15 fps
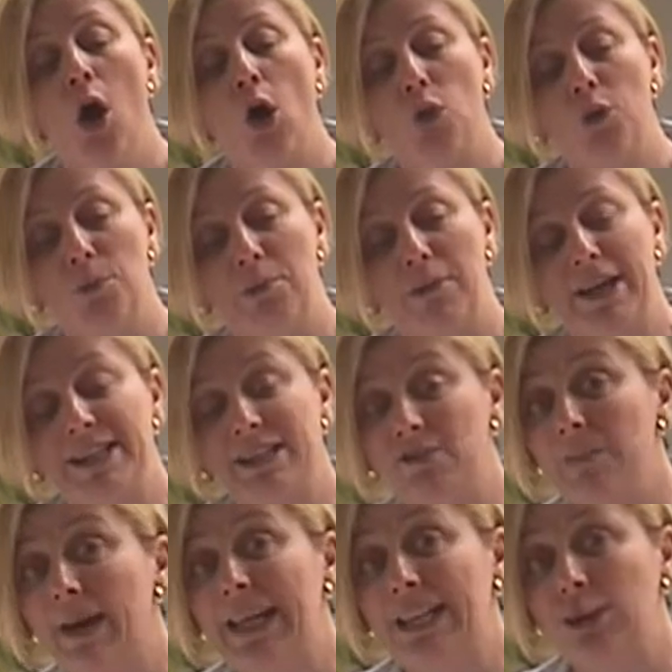on the breasts of
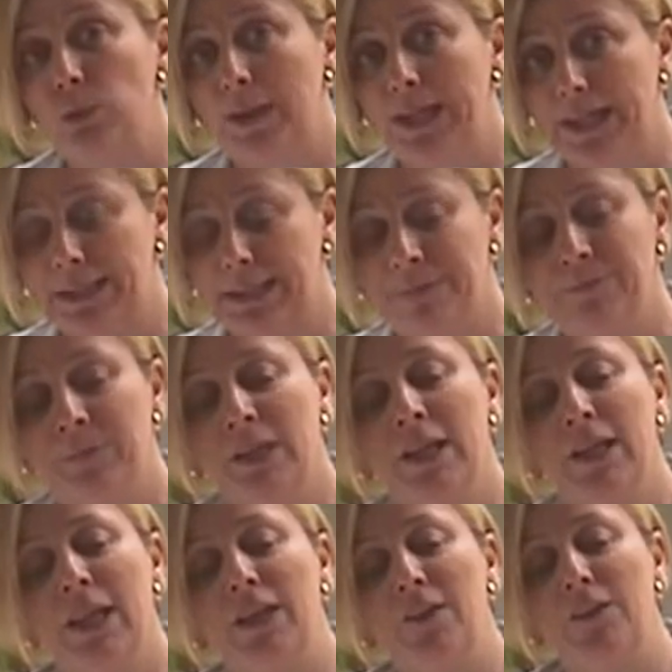Marie Antoinette,
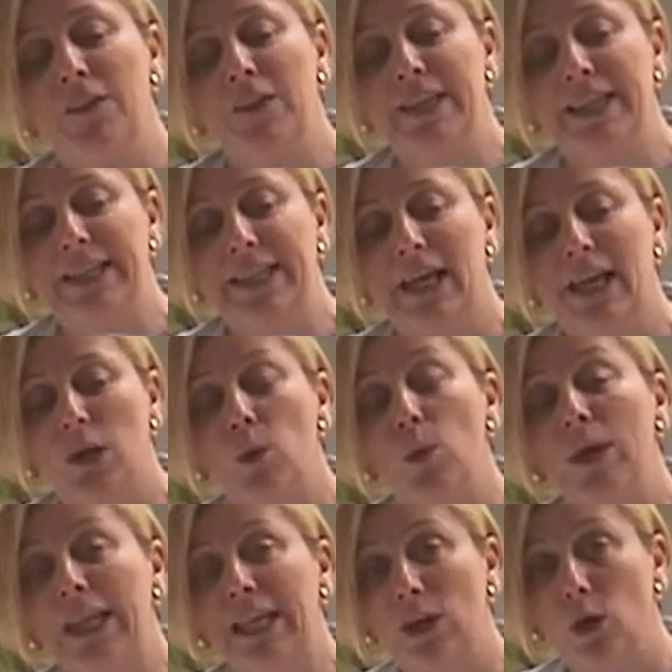the
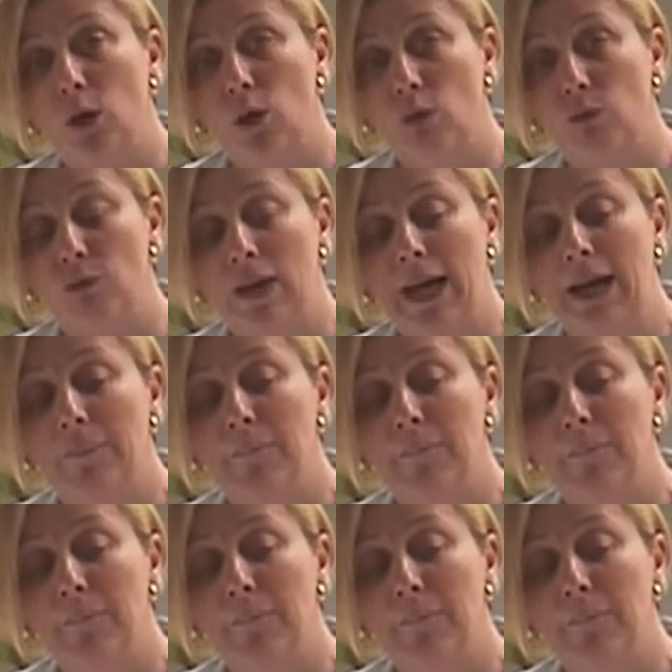Queen of